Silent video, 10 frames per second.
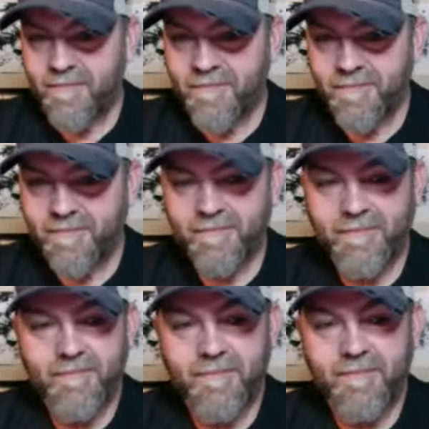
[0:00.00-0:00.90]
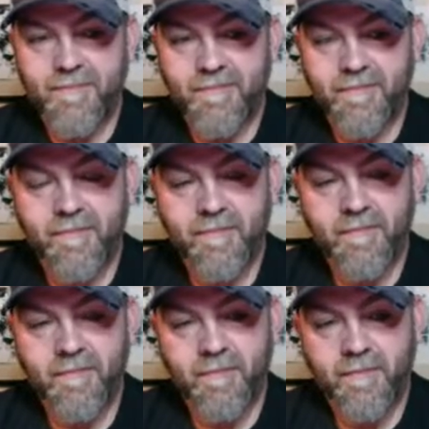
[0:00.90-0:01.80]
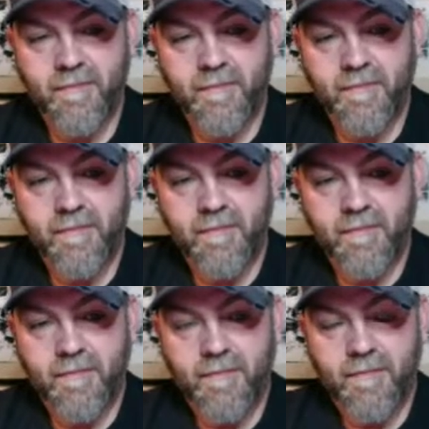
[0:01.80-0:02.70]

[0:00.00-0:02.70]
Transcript: (silent)